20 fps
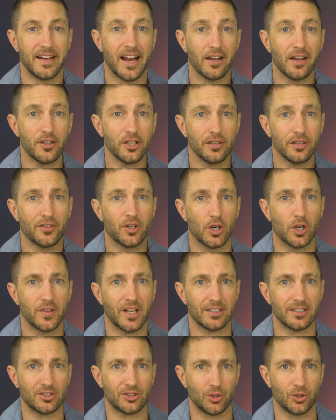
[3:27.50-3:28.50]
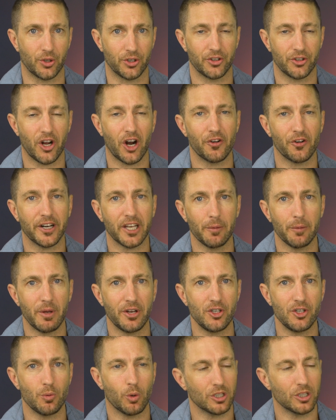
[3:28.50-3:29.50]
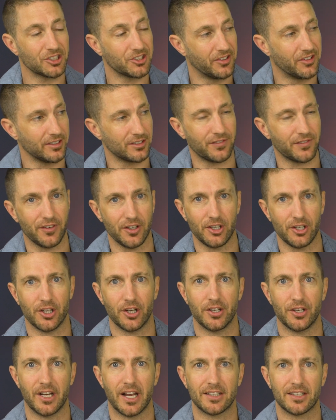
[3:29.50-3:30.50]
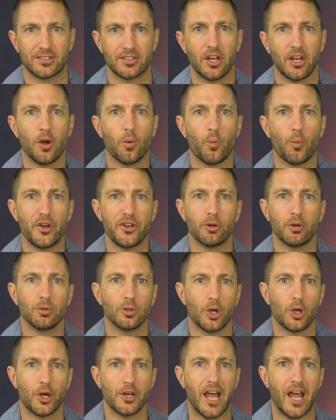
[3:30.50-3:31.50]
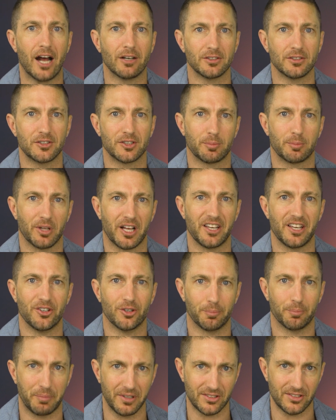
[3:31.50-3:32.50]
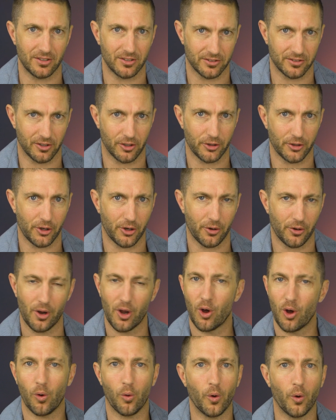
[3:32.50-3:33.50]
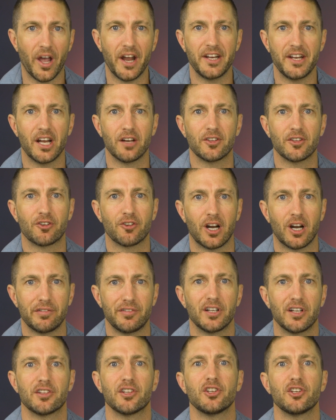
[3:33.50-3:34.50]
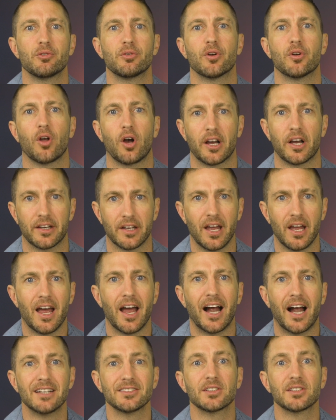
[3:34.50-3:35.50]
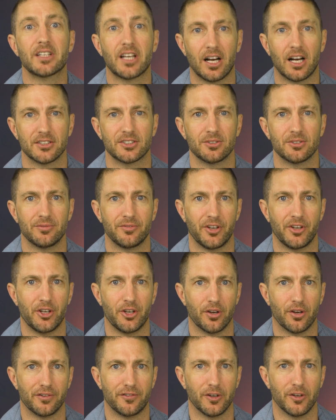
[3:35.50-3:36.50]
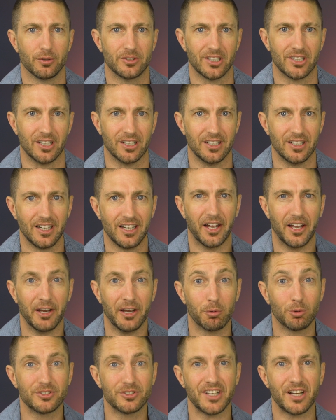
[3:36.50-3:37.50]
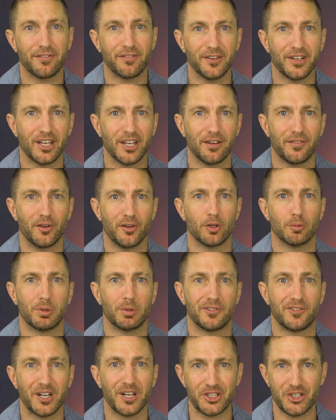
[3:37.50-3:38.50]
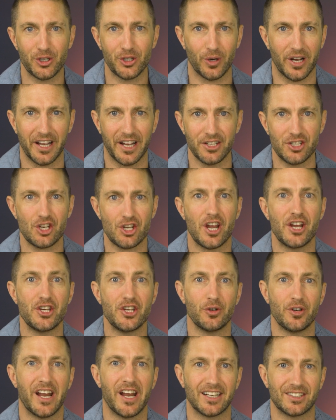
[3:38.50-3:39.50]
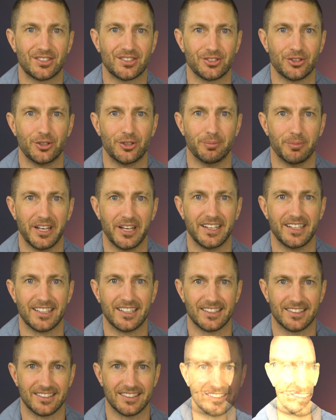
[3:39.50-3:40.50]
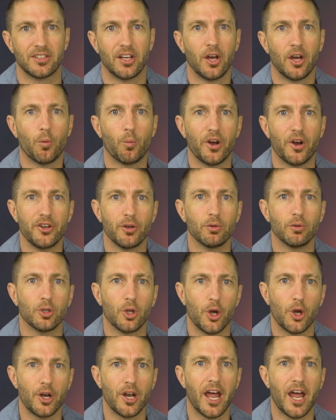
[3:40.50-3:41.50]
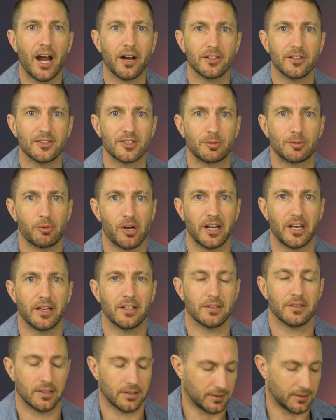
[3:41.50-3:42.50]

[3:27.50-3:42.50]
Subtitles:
Now that you've got that sorted, I recommend you watch this video next, where you'll learn how to display your business logo or any other graphic that you'd like as a custom video filter. It will definitely give you a professional edge in your next Zoom meeting. Where you'll learn how to display...